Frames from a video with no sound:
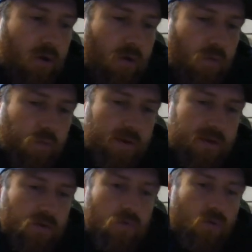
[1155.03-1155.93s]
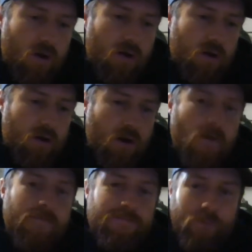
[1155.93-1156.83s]
when you
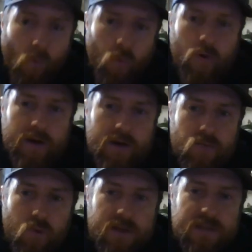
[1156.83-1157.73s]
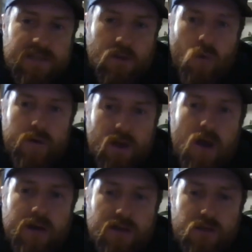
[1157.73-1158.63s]
avoid what is going
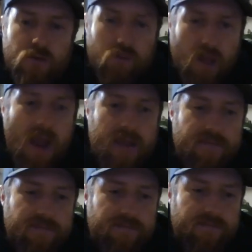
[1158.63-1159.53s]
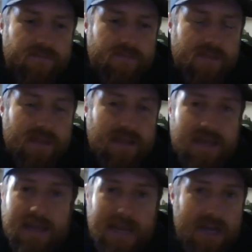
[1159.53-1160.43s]
on in your life, the
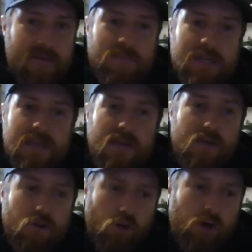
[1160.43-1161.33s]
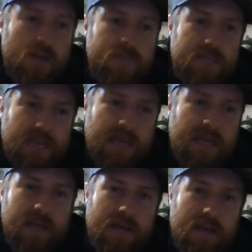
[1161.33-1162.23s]
enemy creeps
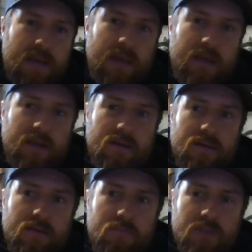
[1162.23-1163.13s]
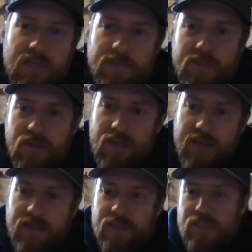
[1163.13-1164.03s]
in and
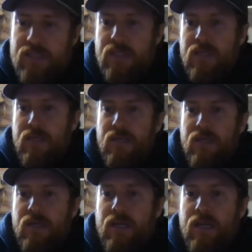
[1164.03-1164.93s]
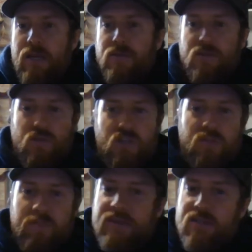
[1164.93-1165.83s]
manipulates and
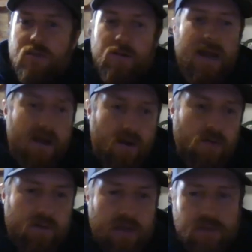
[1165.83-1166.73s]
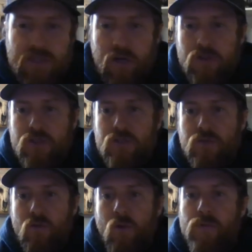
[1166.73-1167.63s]
spins it around and starts
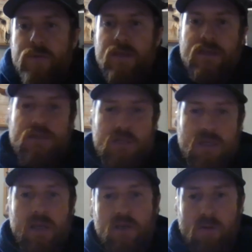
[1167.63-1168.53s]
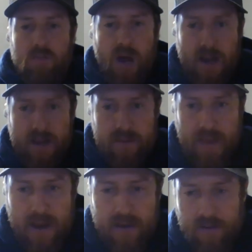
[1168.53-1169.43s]
throwing things in your mind
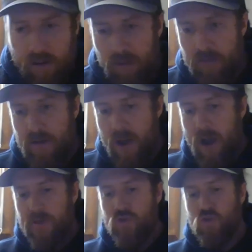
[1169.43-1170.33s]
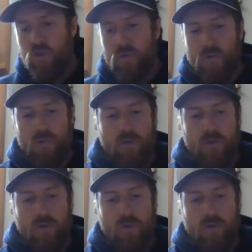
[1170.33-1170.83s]
that are not true.